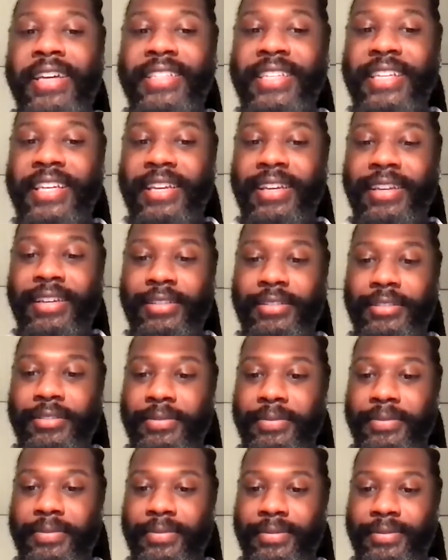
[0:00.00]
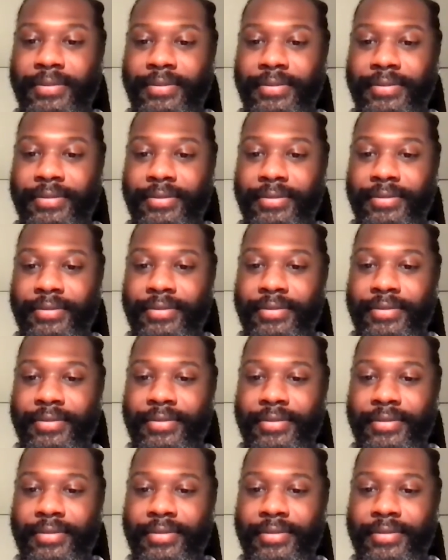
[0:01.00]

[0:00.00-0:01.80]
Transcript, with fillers: I, I, can't hear you clearly. Can...